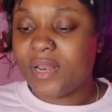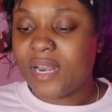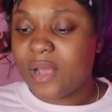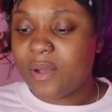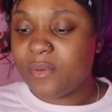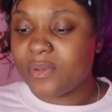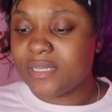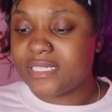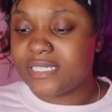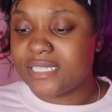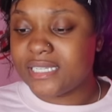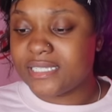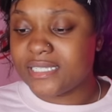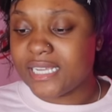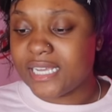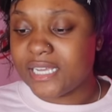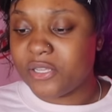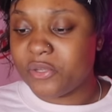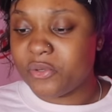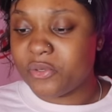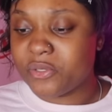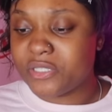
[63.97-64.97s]
When I was 6,
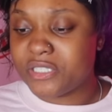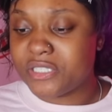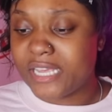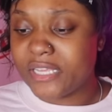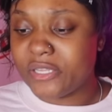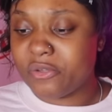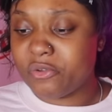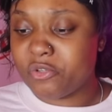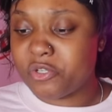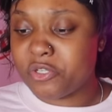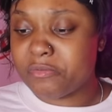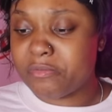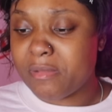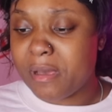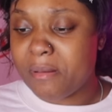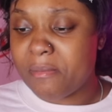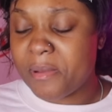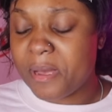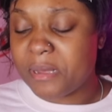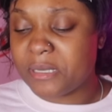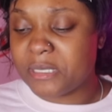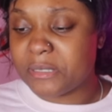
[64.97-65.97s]
I used
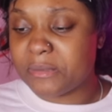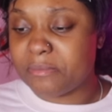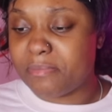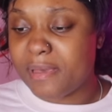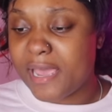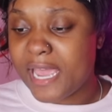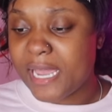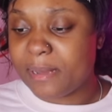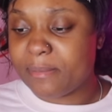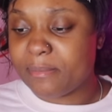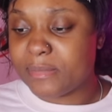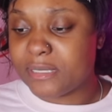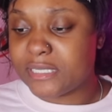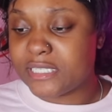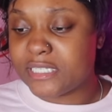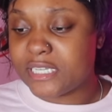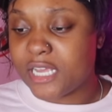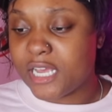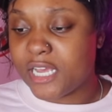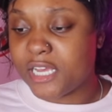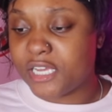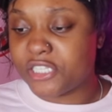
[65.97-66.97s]
my mom's back
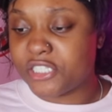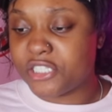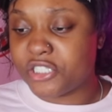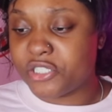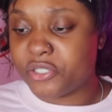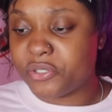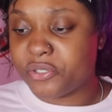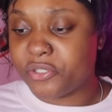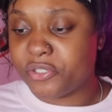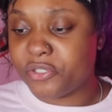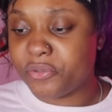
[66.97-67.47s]
massage to,